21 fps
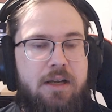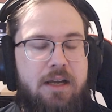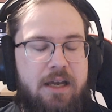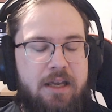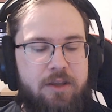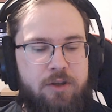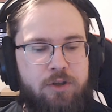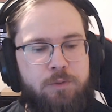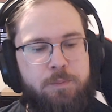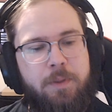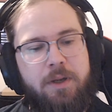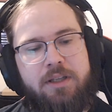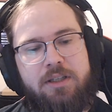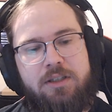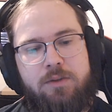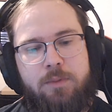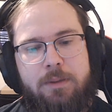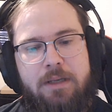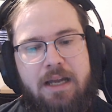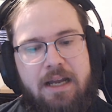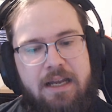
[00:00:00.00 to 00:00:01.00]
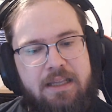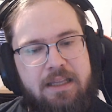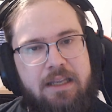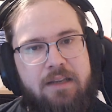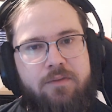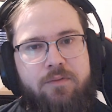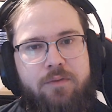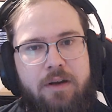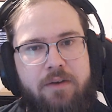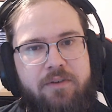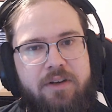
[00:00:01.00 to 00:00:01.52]
and those buttons would highlight
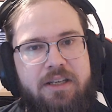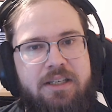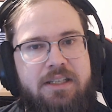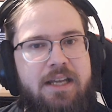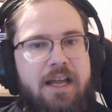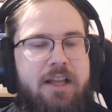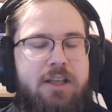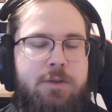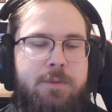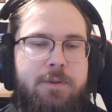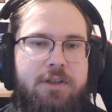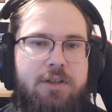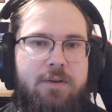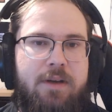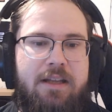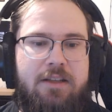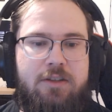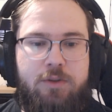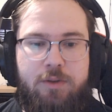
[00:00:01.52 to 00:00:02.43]
for every attachment you add.